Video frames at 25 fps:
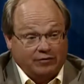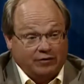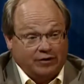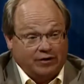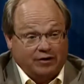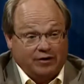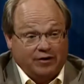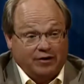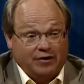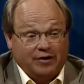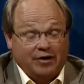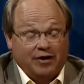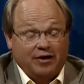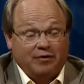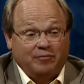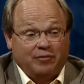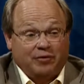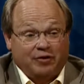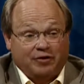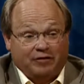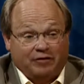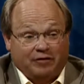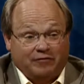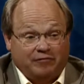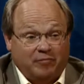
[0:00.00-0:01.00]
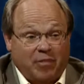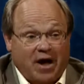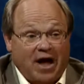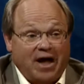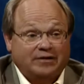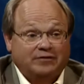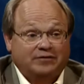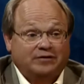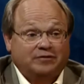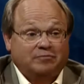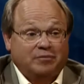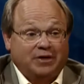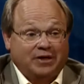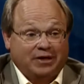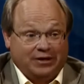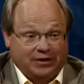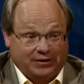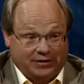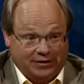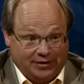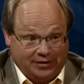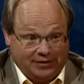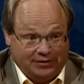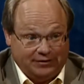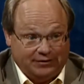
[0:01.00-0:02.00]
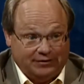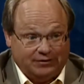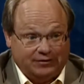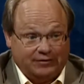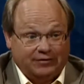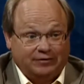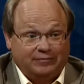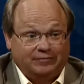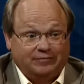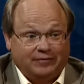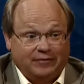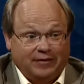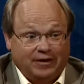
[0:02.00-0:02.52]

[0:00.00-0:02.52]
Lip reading: there are a number of possibilities